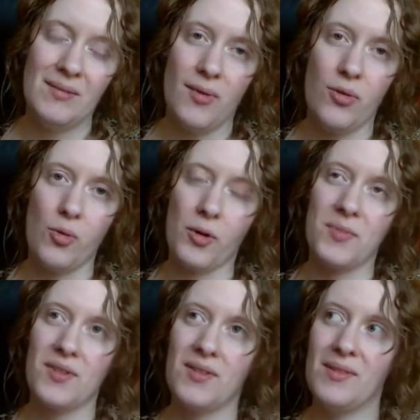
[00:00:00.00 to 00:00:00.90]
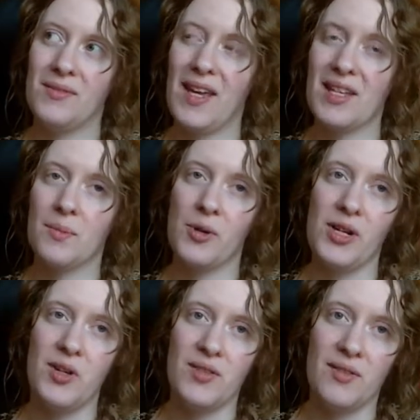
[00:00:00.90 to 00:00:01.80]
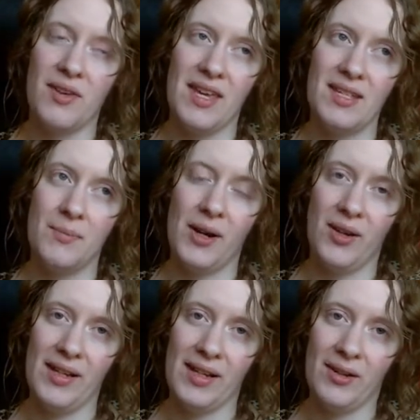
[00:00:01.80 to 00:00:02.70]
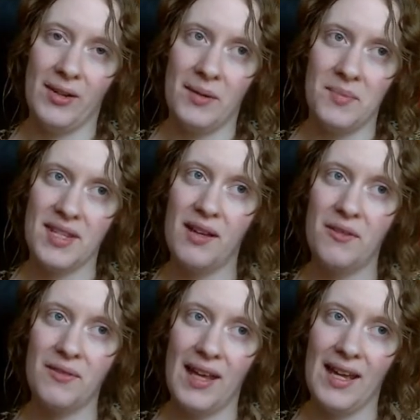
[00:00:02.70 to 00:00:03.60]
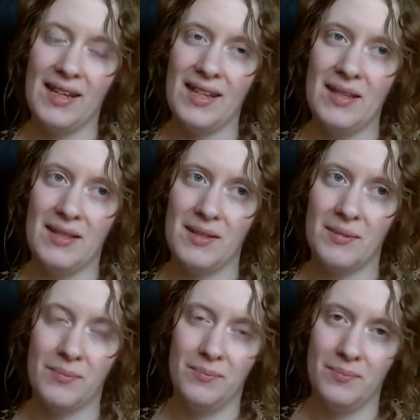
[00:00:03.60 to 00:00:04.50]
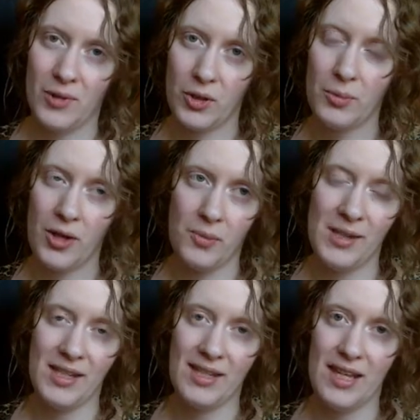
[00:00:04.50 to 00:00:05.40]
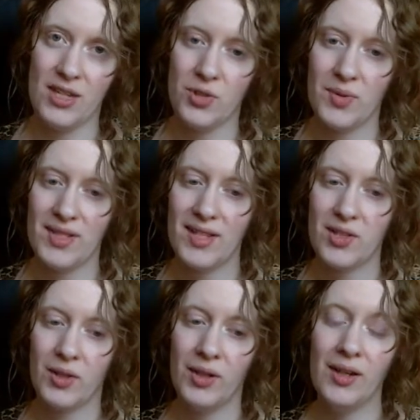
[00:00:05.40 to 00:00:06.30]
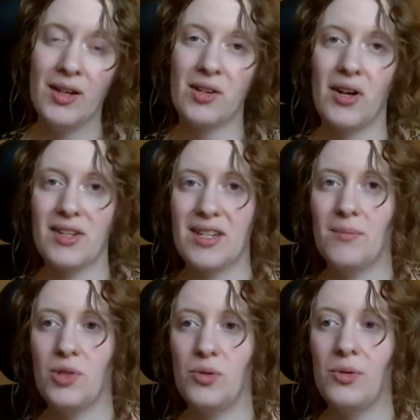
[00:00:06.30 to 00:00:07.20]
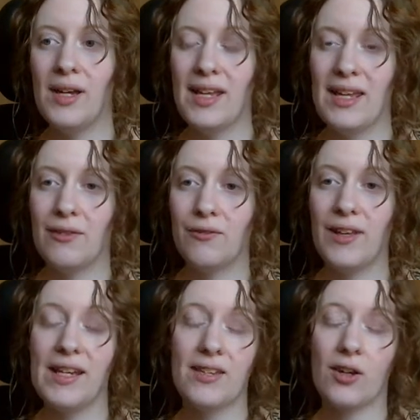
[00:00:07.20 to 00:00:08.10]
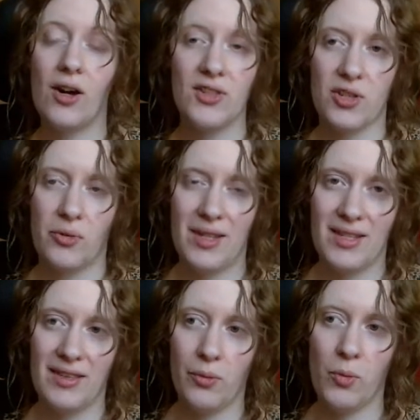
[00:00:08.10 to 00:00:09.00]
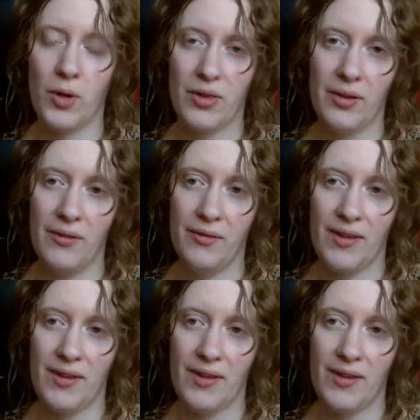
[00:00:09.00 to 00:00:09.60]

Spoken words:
Thorpe's aspirations of his marrying her himself and her brother being engaged to his sister caused him to inflate the consequence and the worth of